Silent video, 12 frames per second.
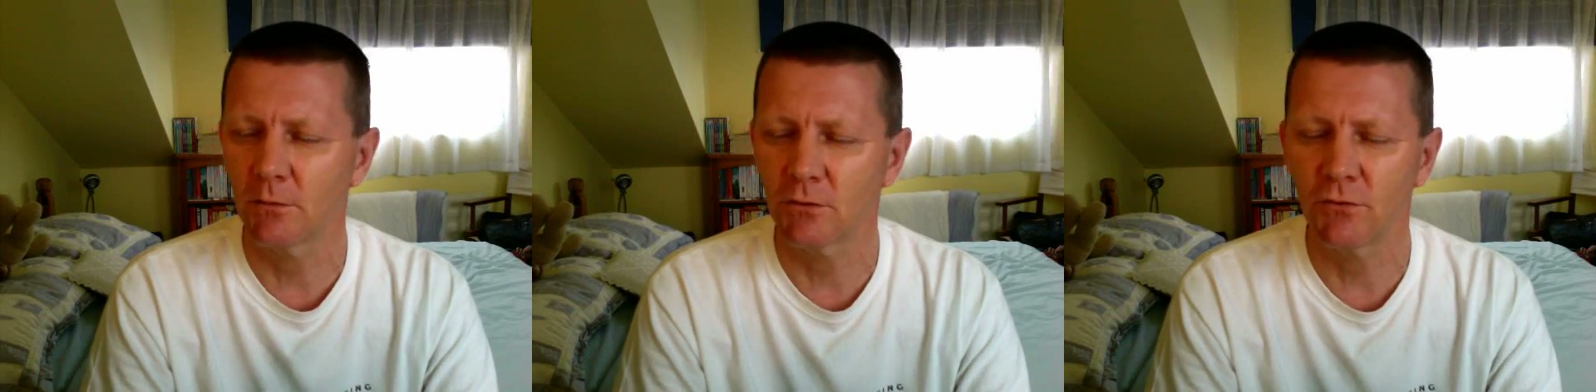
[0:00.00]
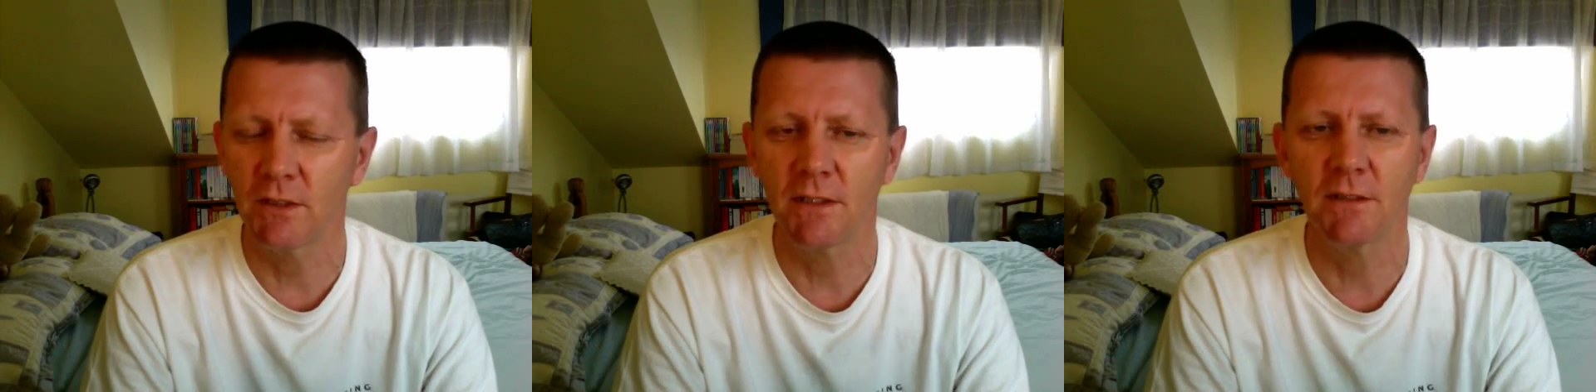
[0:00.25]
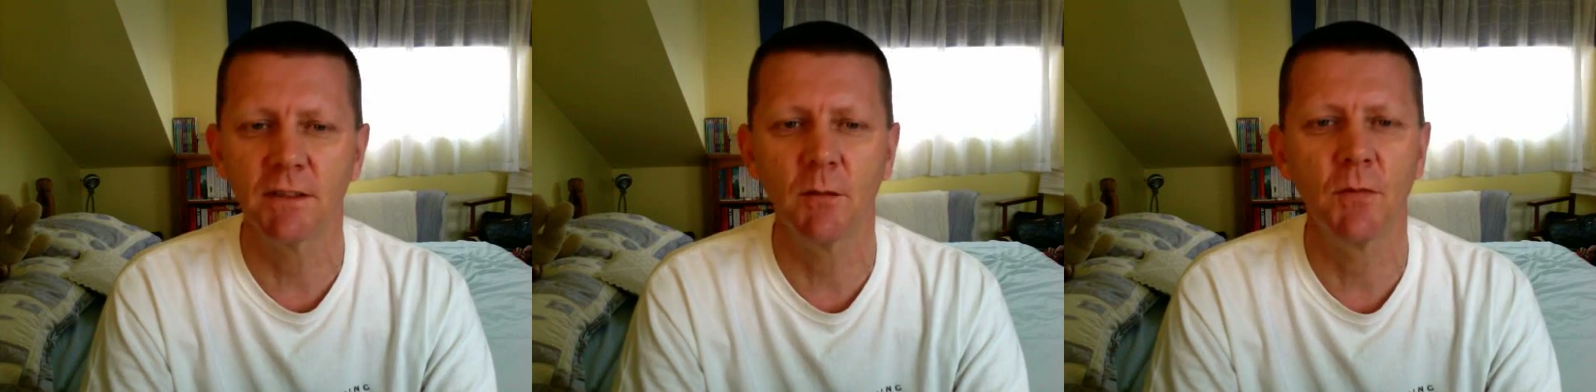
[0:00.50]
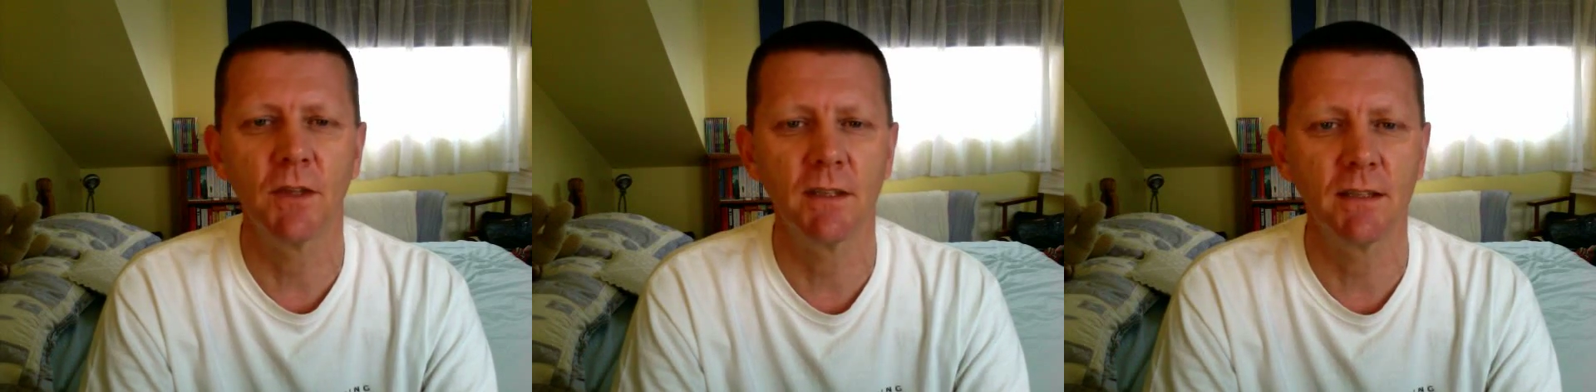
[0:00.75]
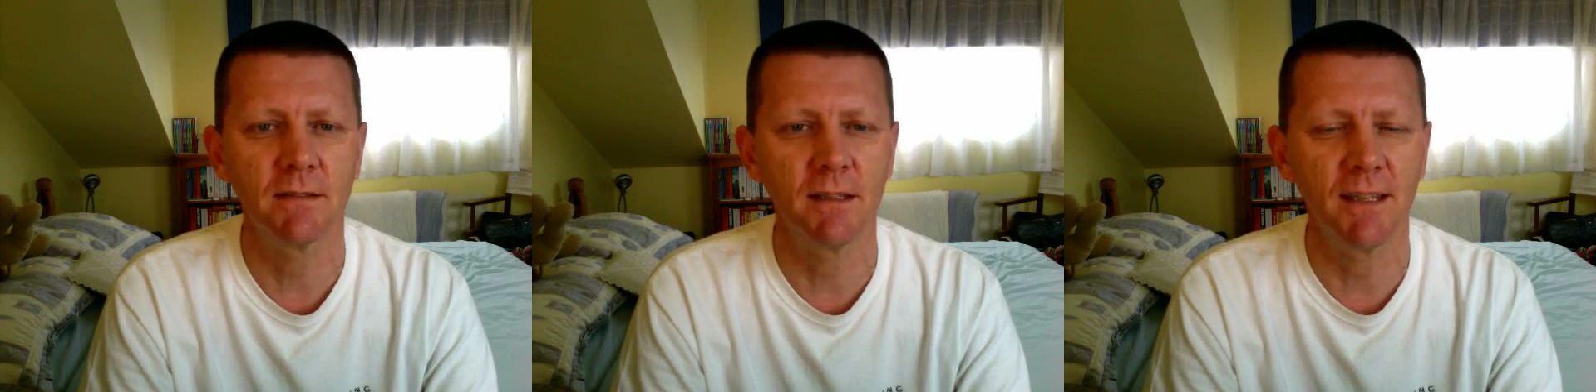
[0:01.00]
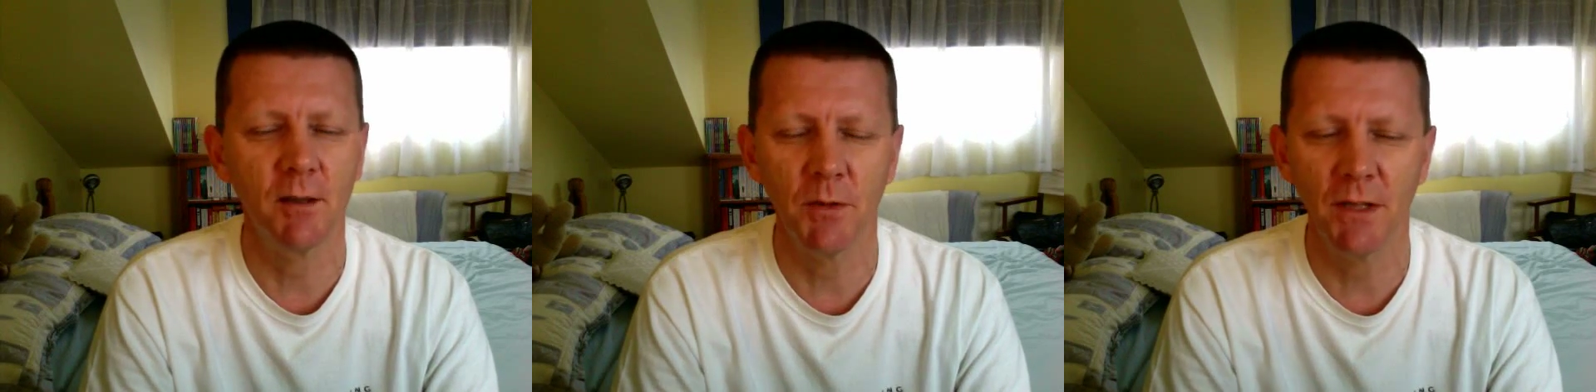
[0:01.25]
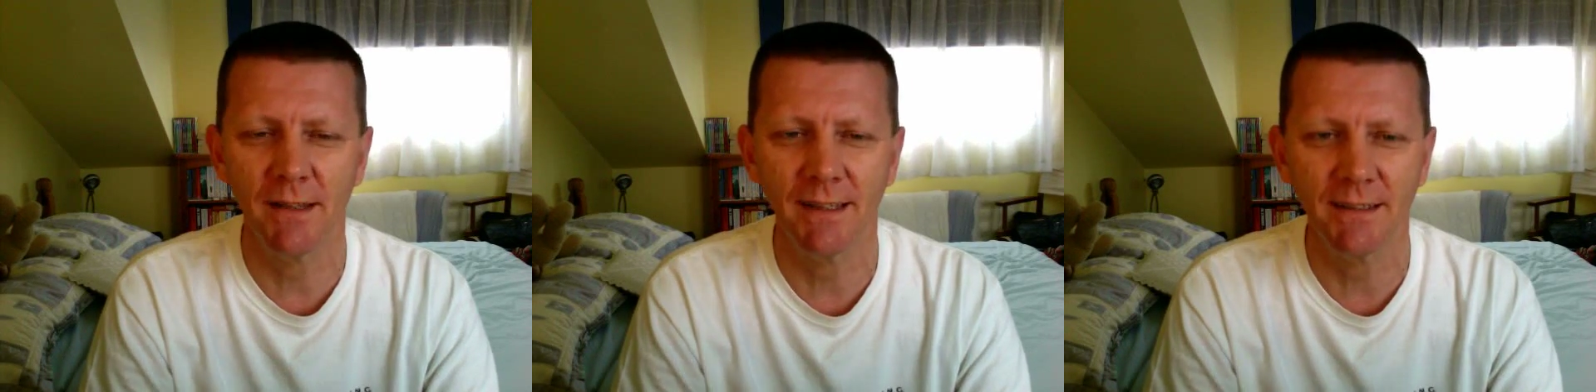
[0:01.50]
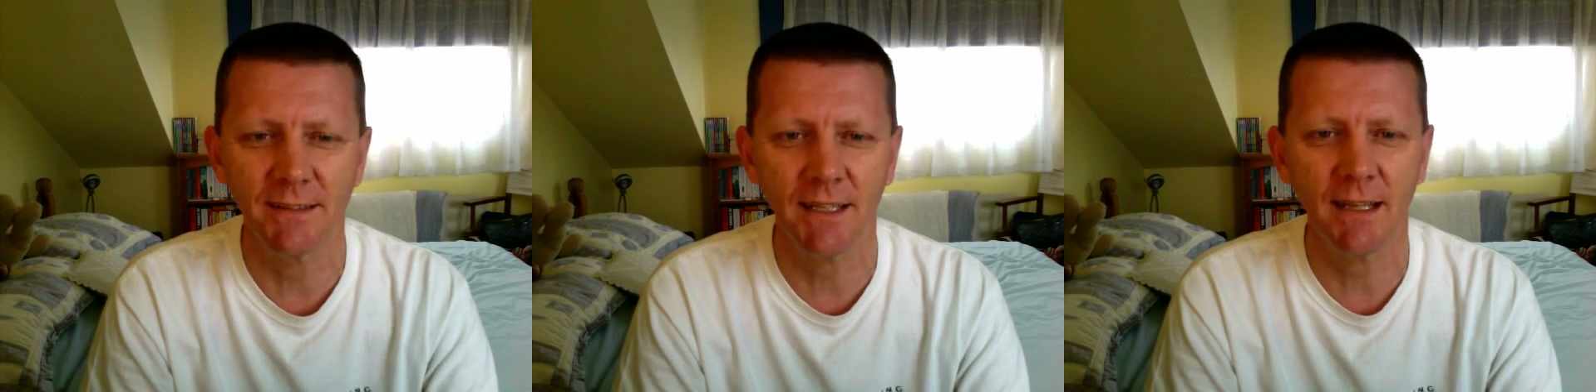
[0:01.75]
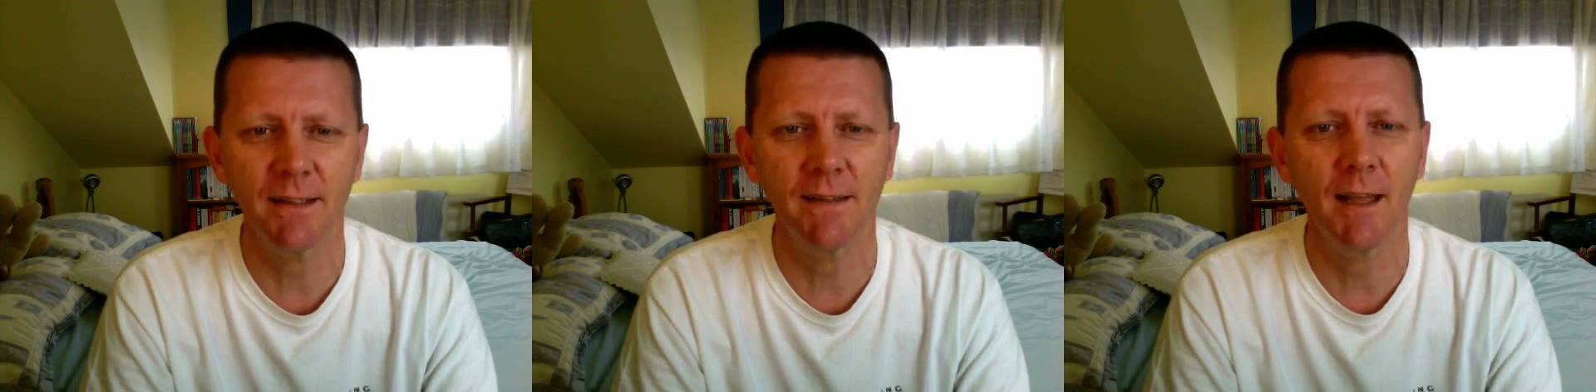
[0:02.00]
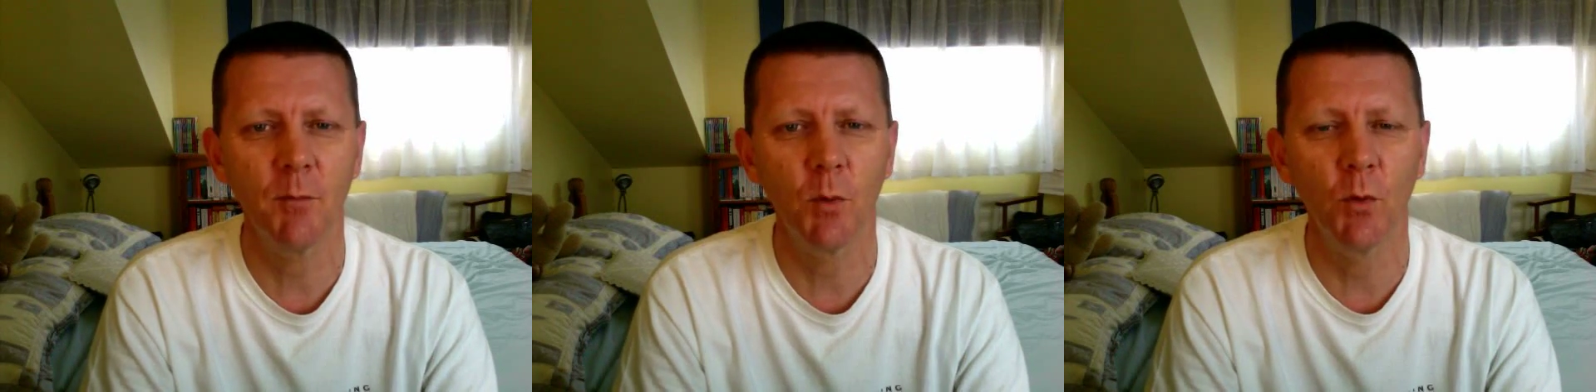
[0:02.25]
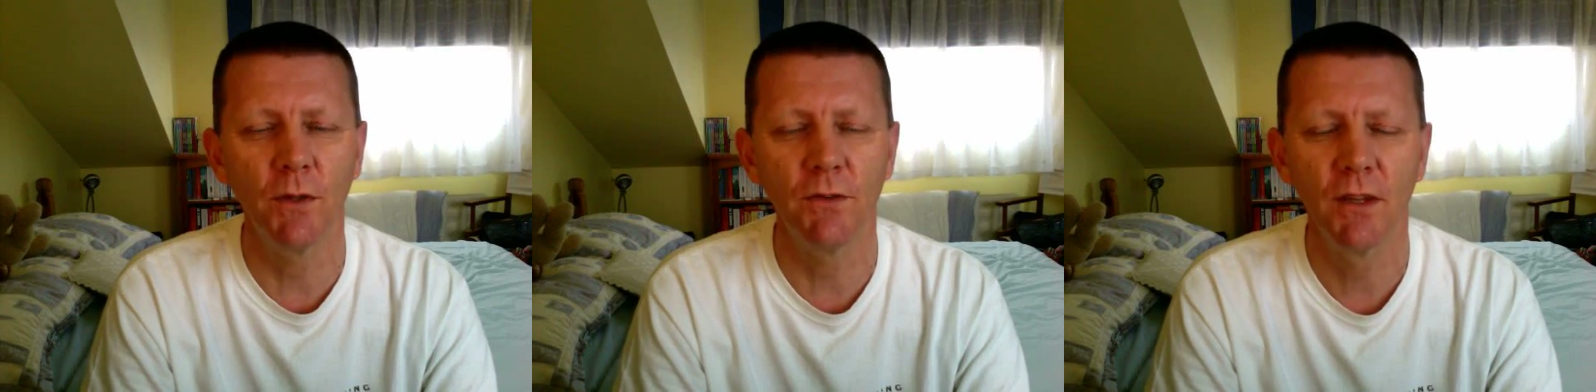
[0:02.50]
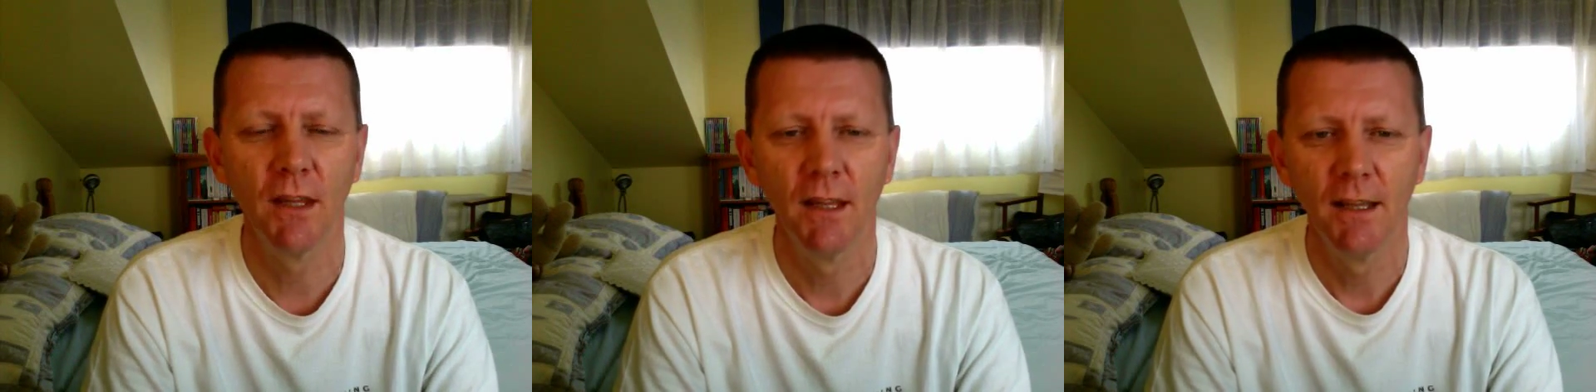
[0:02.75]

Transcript: I was reading something yesterday about exactly that point,